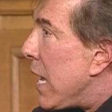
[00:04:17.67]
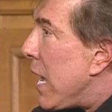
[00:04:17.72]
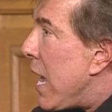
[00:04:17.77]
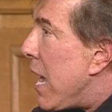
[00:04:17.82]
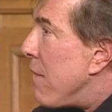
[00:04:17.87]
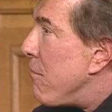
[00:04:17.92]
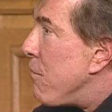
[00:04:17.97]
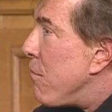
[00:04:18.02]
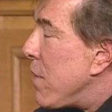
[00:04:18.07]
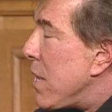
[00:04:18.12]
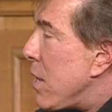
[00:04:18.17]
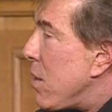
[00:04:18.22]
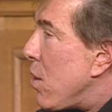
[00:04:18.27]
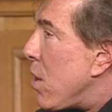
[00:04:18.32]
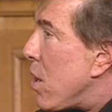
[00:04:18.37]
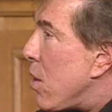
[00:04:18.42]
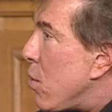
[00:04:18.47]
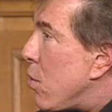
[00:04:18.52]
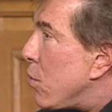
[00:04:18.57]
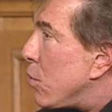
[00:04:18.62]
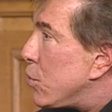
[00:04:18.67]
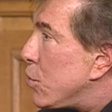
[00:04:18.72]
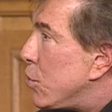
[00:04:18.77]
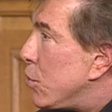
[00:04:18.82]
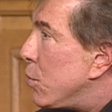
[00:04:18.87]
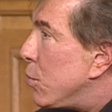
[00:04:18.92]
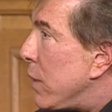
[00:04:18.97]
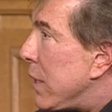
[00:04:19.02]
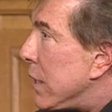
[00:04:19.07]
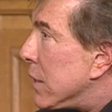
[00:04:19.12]
Every two
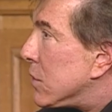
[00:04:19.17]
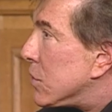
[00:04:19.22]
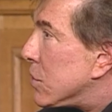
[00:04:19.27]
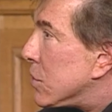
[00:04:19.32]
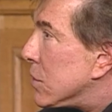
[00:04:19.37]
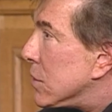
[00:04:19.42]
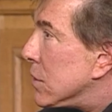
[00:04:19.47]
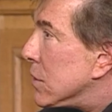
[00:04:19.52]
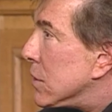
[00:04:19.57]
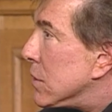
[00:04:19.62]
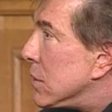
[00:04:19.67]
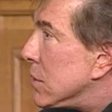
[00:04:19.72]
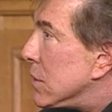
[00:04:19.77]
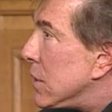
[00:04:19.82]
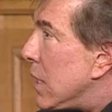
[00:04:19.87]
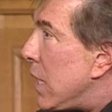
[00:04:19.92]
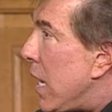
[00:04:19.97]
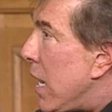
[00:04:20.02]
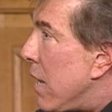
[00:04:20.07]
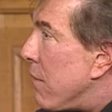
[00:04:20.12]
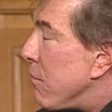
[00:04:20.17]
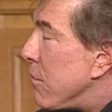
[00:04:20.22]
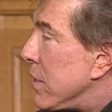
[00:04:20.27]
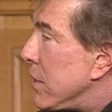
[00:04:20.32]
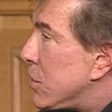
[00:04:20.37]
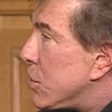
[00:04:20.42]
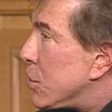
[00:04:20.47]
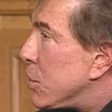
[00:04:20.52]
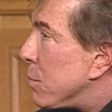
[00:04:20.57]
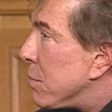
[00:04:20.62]
weeks, every
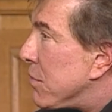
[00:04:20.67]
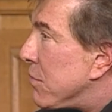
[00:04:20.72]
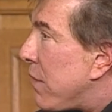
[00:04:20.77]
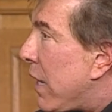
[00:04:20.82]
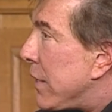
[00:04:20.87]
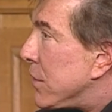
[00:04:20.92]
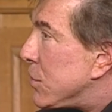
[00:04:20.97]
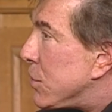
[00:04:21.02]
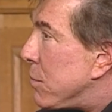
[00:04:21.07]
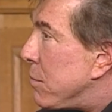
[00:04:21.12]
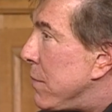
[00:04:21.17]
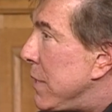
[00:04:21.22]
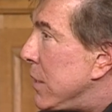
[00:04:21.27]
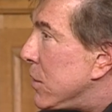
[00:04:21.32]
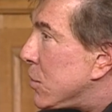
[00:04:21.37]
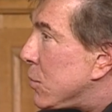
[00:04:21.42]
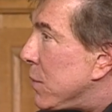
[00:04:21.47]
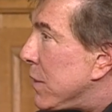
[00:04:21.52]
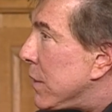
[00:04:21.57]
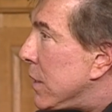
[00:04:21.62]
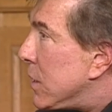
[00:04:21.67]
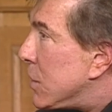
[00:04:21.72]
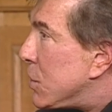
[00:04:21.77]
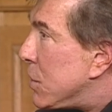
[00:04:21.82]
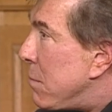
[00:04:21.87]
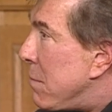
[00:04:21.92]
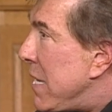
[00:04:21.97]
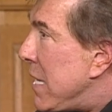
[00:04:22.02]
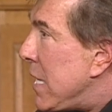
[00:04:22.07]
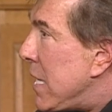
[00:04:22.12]
supervisor meets with his
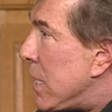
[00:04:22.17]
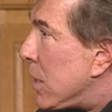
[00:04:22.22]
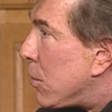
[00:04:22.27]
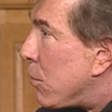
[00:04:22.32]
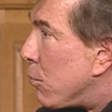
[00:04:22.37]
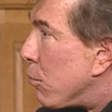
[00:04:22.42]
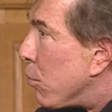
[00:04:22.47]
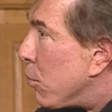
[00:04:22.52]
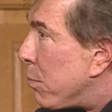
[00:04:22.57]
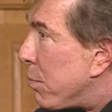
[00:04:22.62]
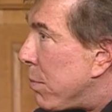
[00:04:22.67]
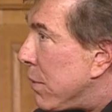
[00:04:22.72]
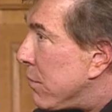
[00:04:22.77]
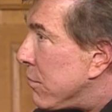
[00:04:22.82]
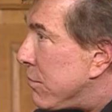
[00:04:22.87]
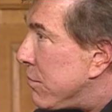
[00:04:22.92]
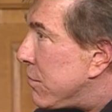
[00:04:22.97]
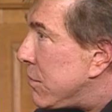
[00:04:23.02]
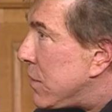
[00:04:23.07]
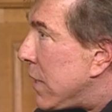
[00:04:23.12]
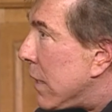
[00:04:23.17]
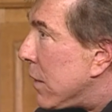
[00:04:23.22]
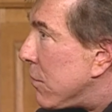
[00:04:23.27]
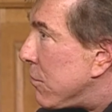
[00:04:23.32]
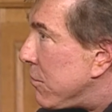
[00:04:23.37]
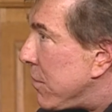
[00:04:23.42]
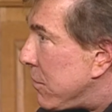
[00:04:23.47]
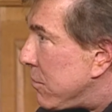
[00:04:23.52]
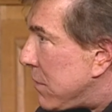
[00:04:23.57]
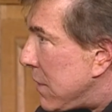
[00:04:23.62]
immediate group of 10 or
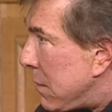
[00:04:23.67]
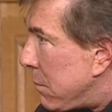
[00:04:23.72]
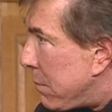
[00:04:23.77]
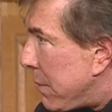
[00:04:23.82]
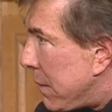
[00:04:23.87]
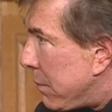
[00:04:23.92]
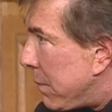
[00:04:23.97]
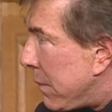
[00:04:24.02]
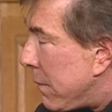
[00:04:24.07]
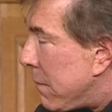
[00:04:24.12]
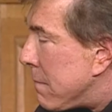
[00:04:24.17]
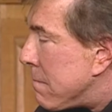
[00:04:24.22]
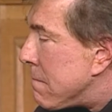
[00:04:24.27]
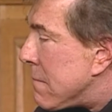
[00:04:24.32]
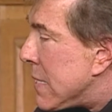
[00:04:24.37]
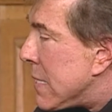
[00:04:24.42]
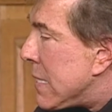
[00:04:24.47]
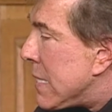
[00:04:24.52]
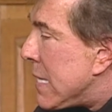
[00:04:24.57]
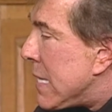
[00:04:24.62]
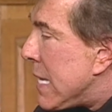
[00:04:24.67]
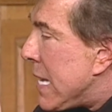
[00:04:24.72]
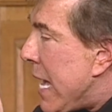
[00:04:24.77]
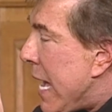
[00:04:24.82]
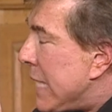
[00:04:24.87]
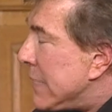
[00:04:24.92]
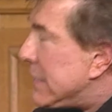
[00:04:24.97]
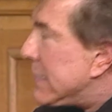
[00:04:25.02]
15 people and